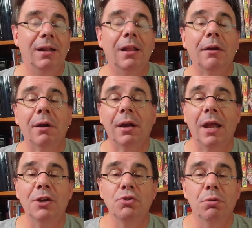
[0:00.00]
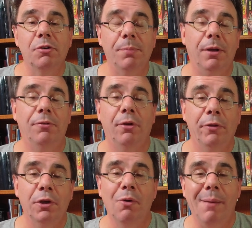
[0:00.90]
Cleric and Druid spells
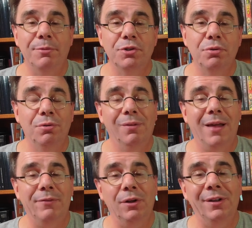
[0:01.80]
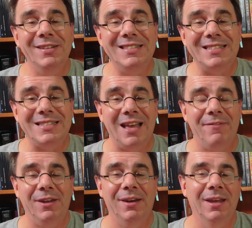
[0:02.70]
only go up to level
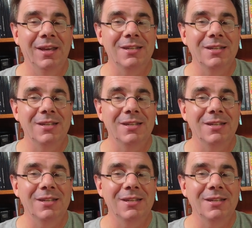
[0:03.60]
7.